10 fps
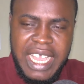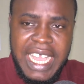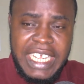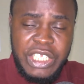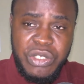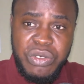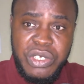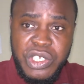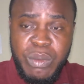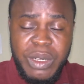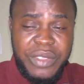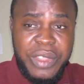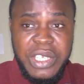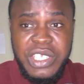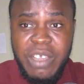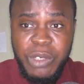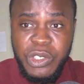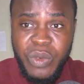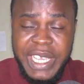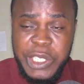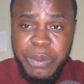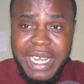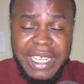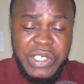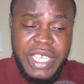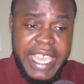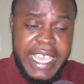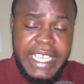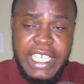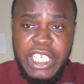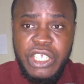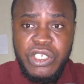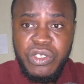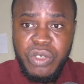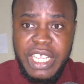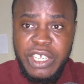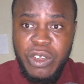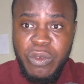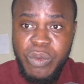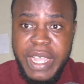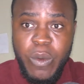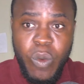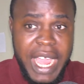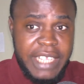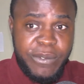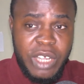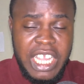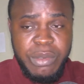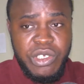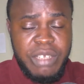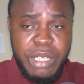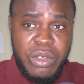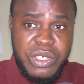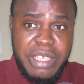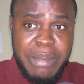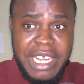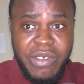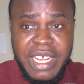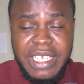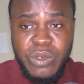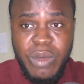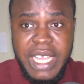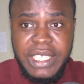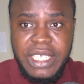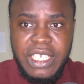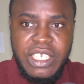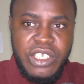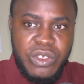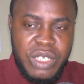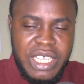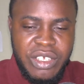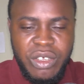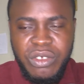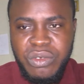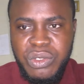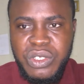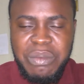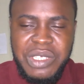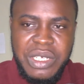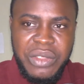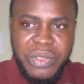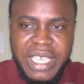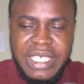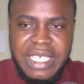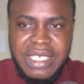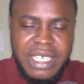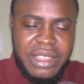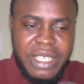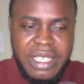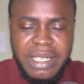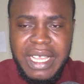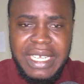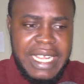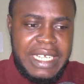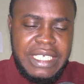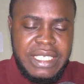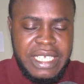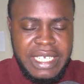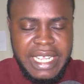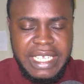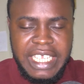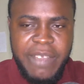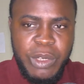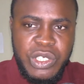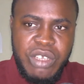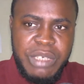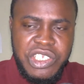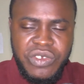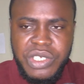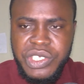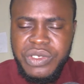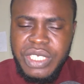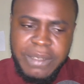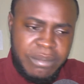and he told us some of the things that we should expect. And he said, hey, you cannot wear white for capturing because the background is white. You cannot do some certain things and certain things, and he gave us some instructions.